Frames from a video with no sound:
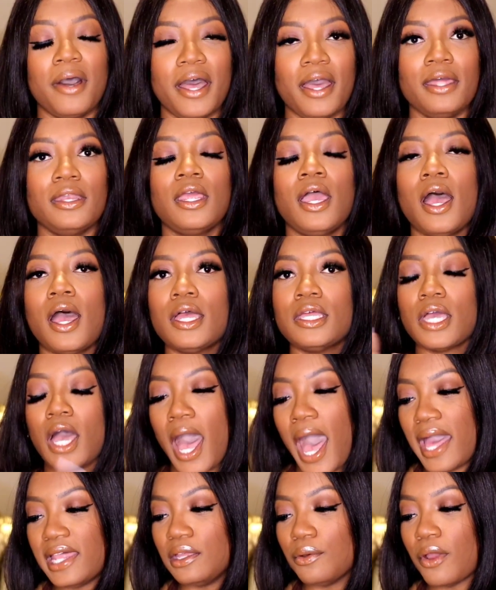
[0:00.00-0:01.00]
But
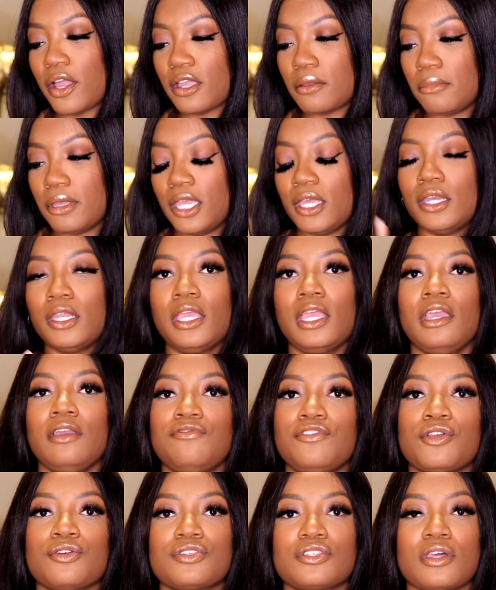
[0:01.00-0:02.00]
highly recommend
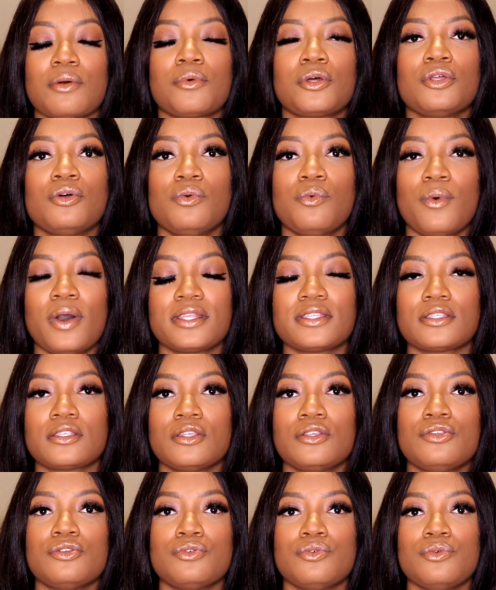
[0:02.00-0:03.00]
if you're someone who wants
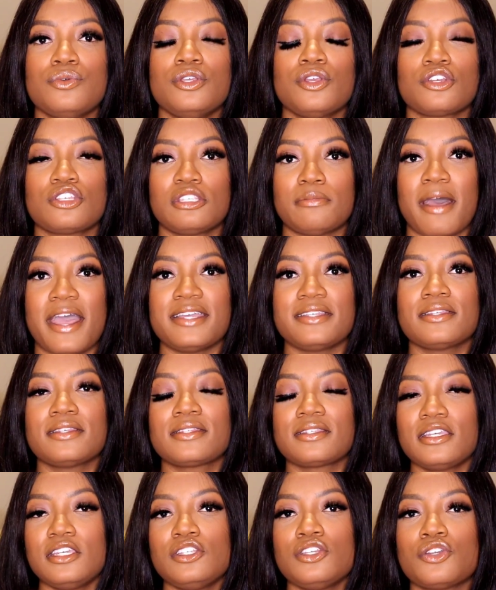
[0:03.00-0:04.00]
to do your
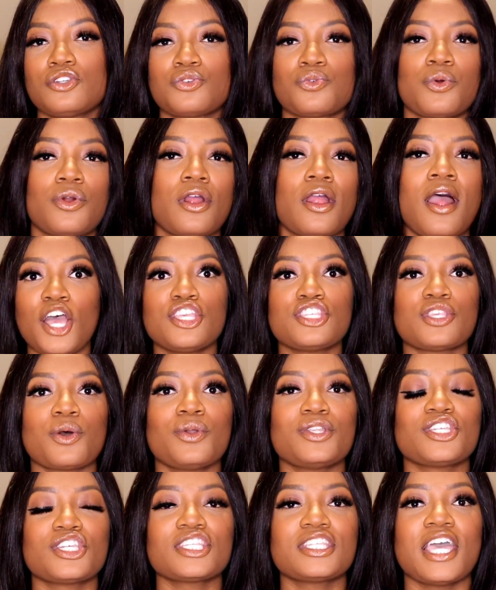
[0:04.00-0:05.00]
spices in your drawer.
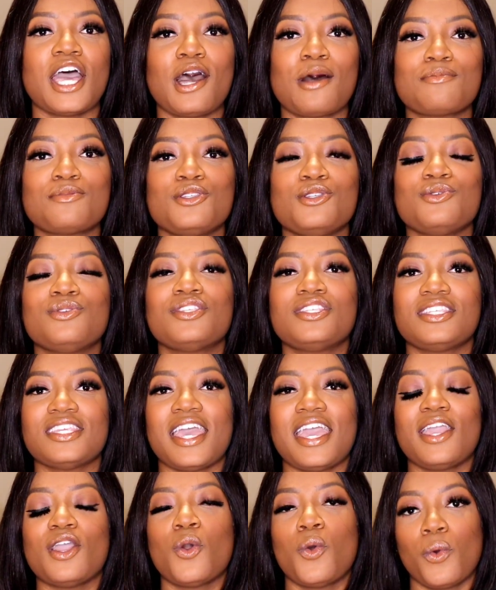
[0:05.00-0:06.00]
So it just helps you
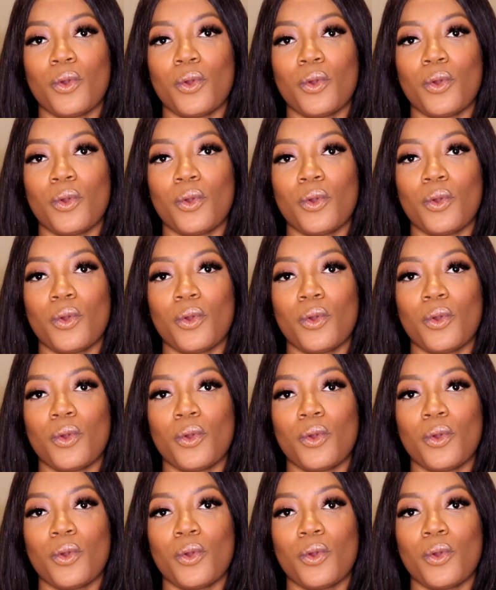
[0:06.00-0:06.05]
stay